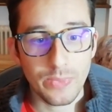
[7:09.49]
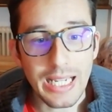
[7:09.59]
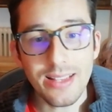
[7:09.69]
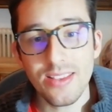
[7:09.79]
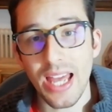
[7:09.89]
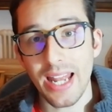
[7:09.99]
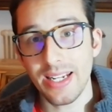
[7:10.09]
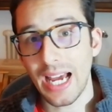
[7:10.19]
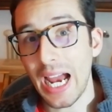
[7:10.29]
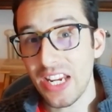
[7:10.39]
and
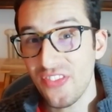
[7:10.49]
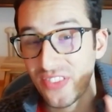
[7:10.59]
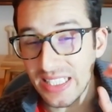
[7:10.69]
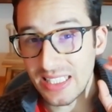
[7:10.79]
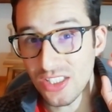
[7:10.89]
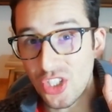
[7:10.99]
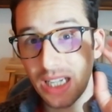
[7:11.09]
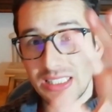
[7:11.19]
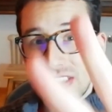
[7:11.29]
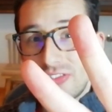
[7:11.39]
then I fed
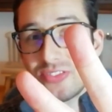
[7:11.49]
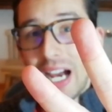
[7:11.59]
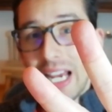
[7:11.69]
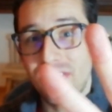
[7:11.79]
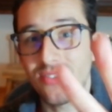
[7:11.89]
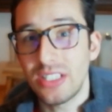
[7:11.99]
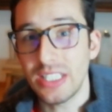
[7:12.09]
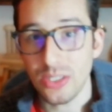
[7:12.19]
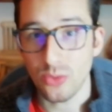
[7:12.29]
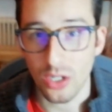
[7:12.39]
just 5
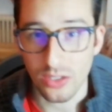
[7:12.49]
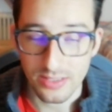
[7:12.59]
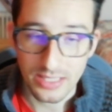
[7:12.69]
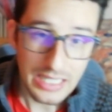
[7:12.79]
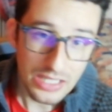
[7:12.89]
neurons.